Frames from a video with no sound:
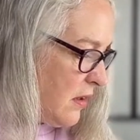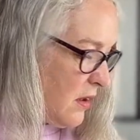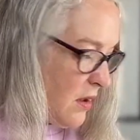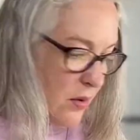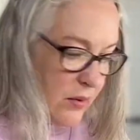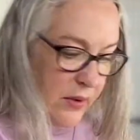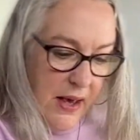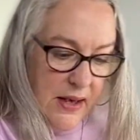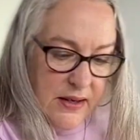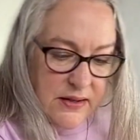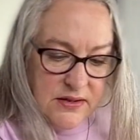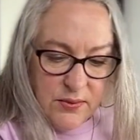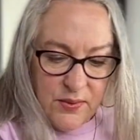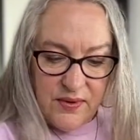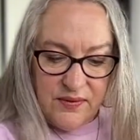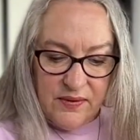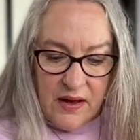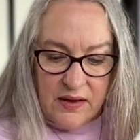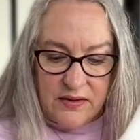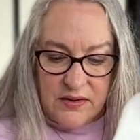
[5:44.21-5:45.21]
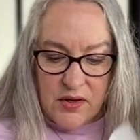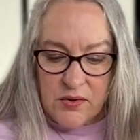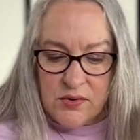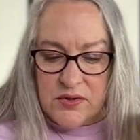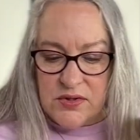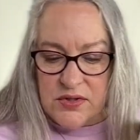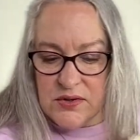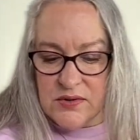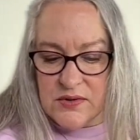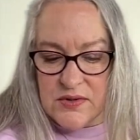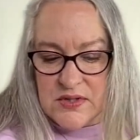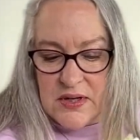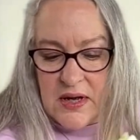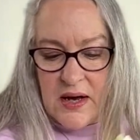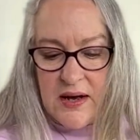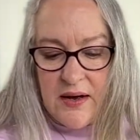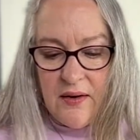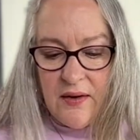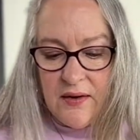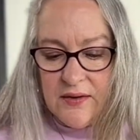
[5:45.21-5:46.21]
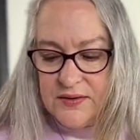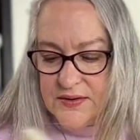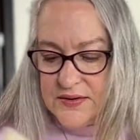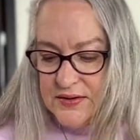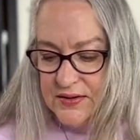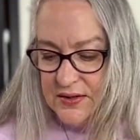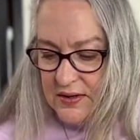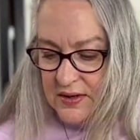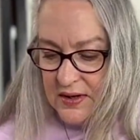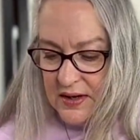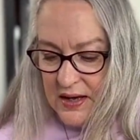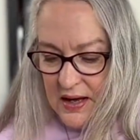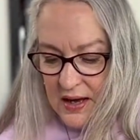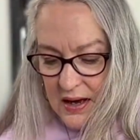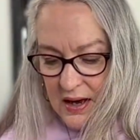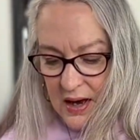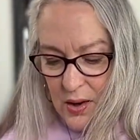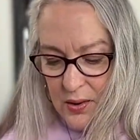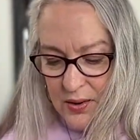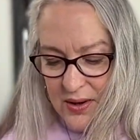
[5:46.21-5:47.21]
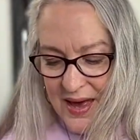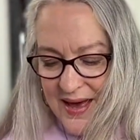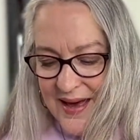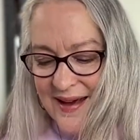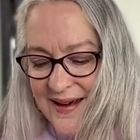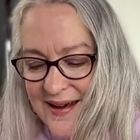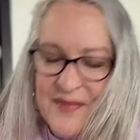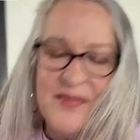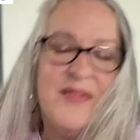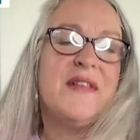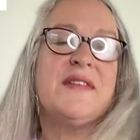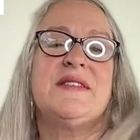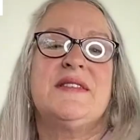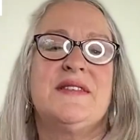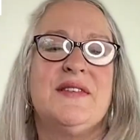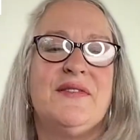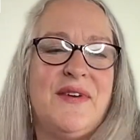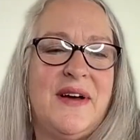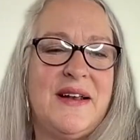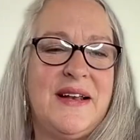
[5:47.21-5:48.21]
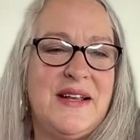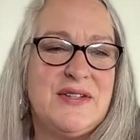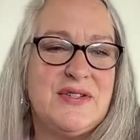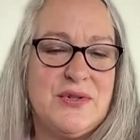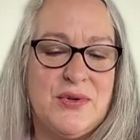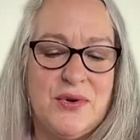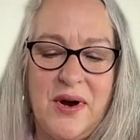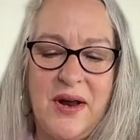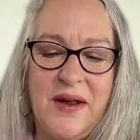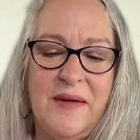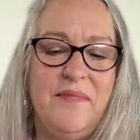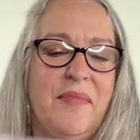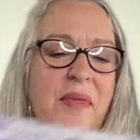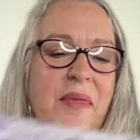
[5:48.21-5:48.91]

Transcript: Okay, so we've got those two styles. Okay, this is a funny story.